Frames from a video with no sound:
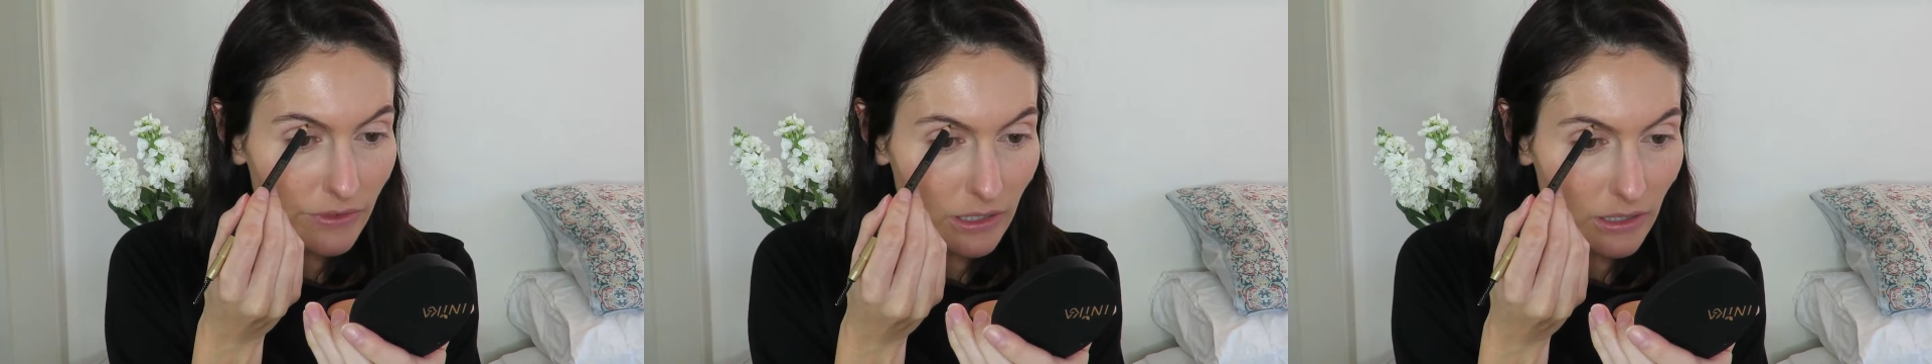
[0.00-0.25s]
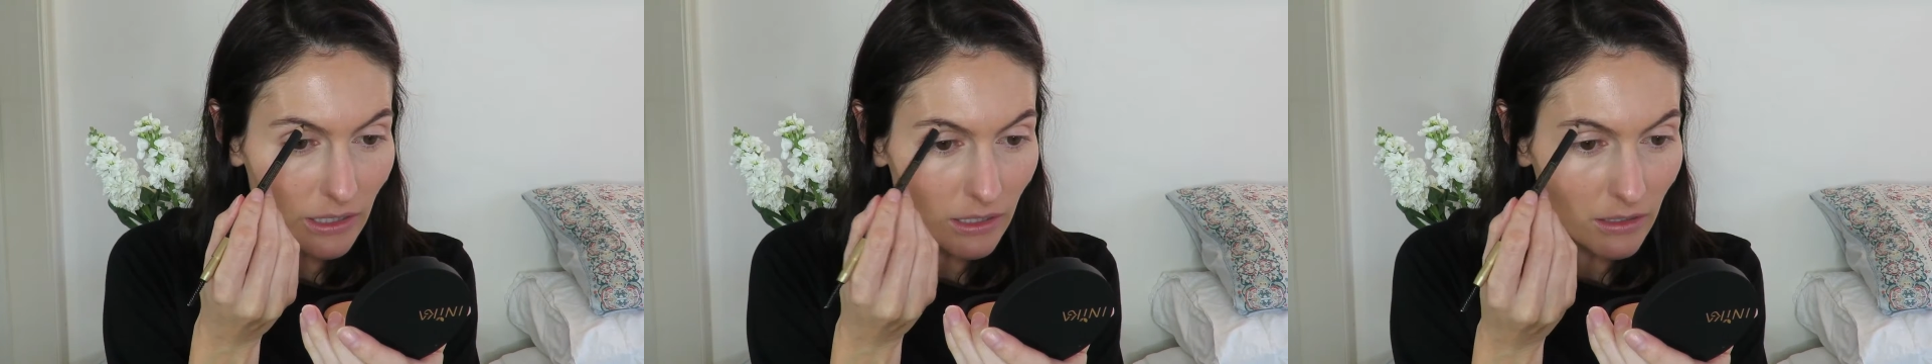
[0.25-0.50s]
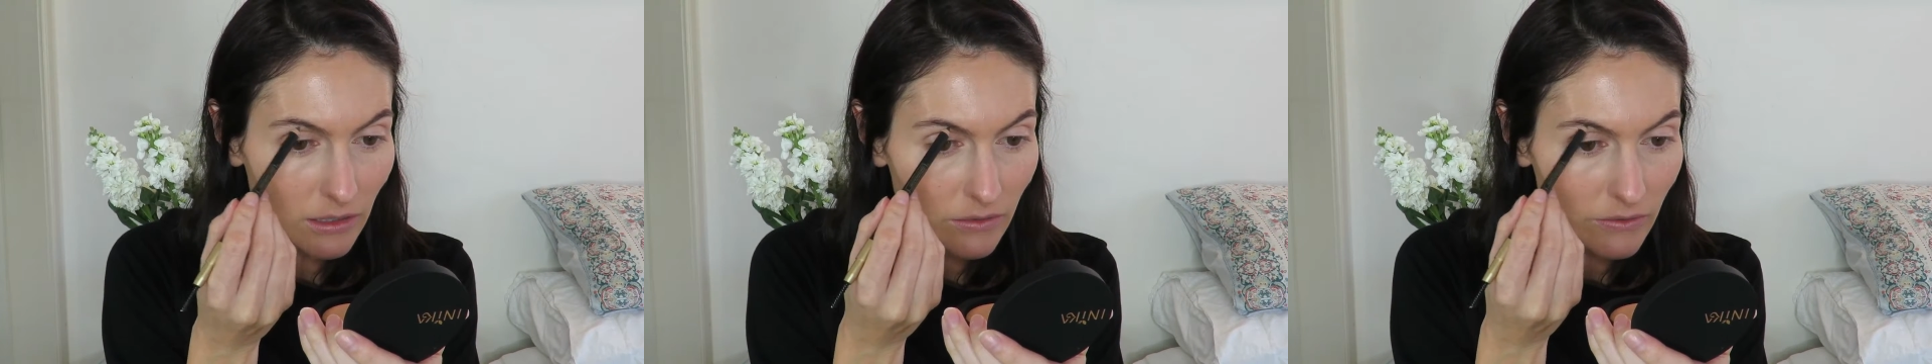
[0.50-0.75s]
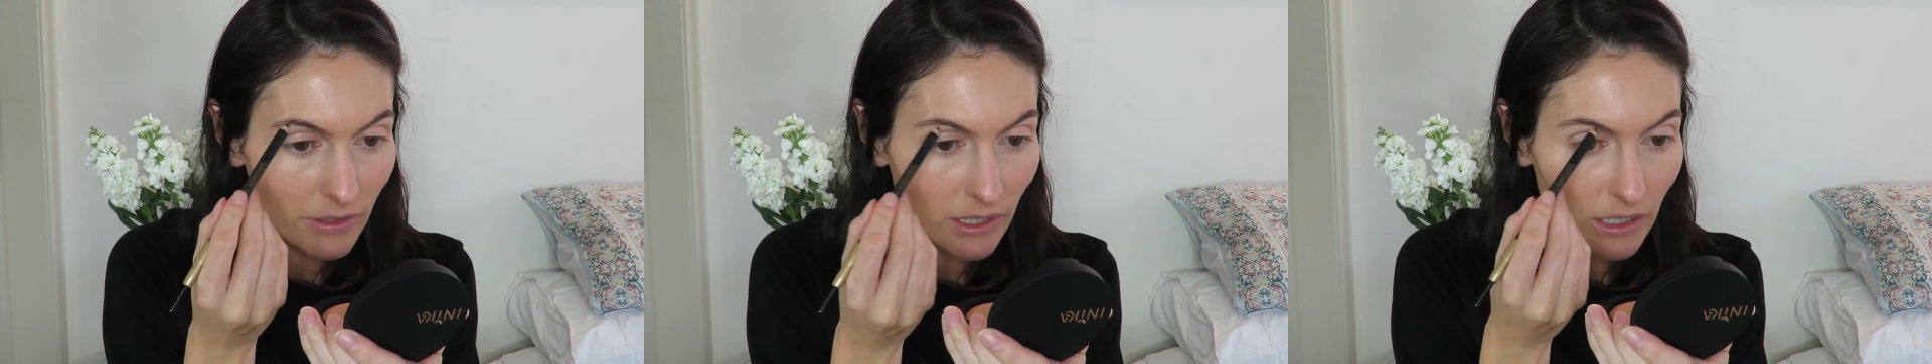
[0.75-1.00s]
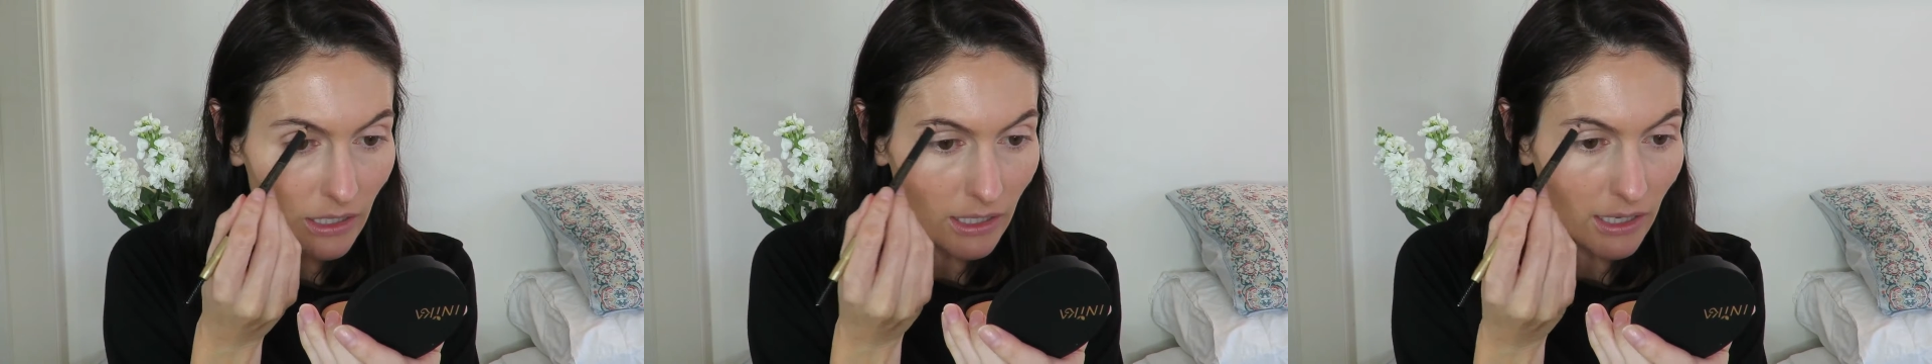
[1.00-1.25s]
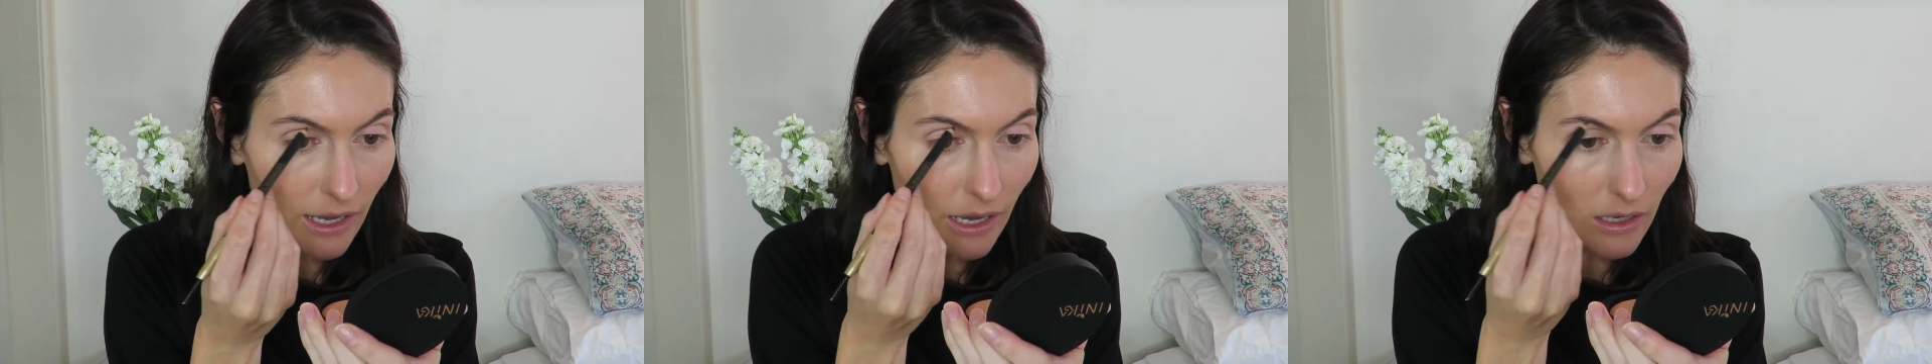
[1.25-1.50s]
fill-in for any
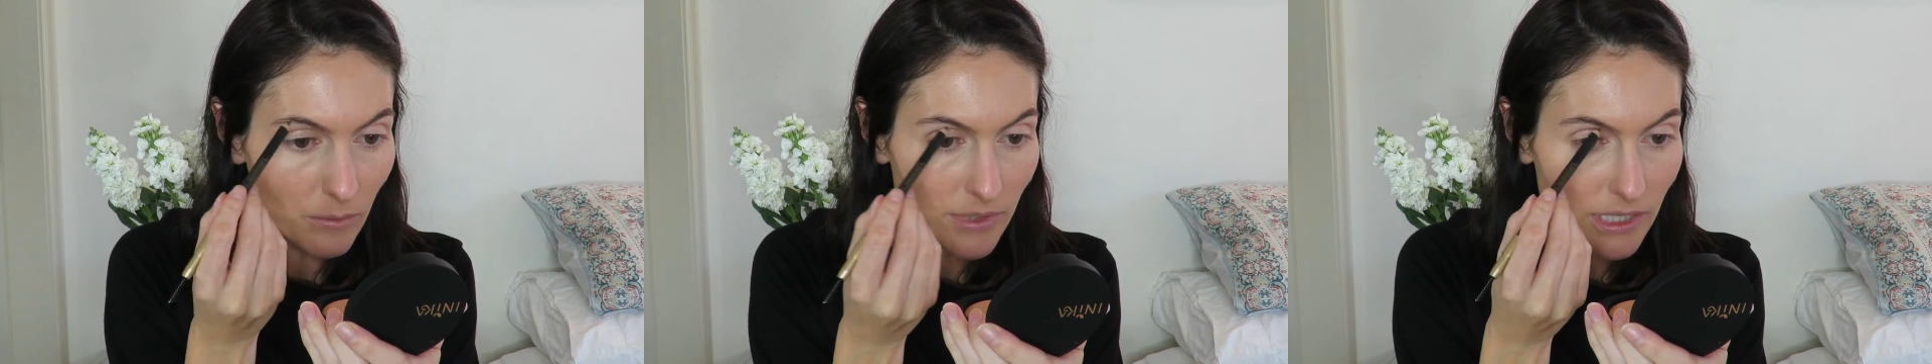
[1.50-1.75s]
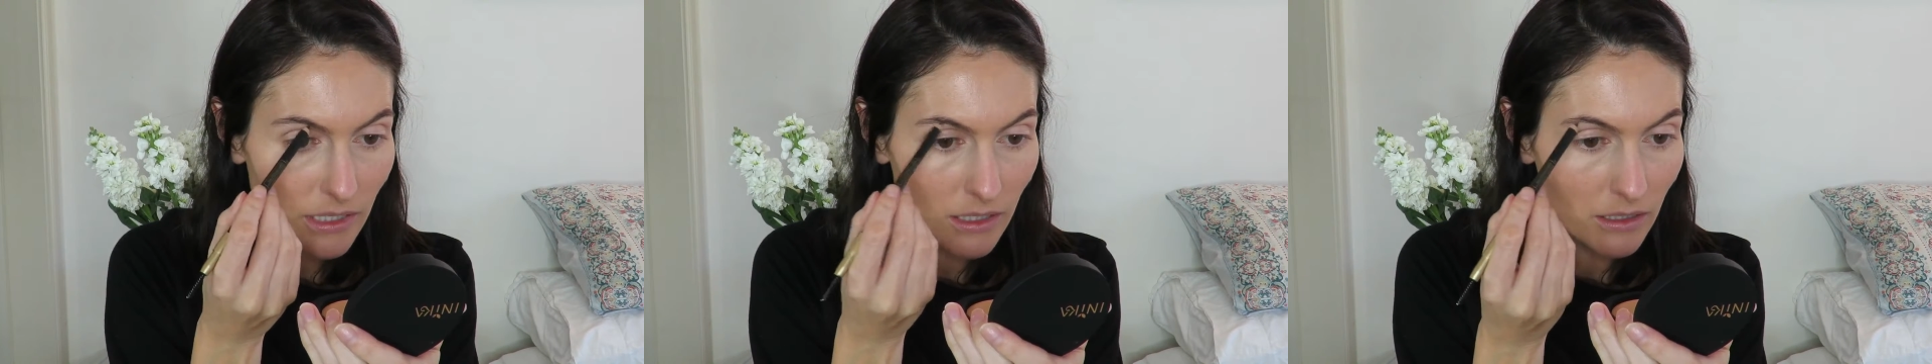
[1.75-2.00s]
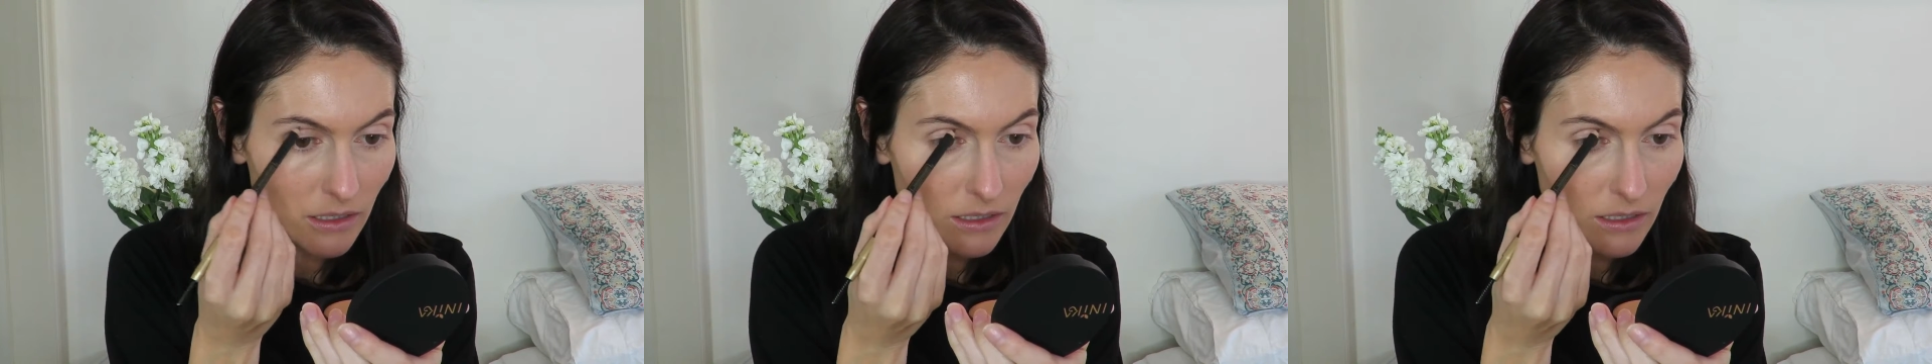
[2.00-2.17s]
gaps.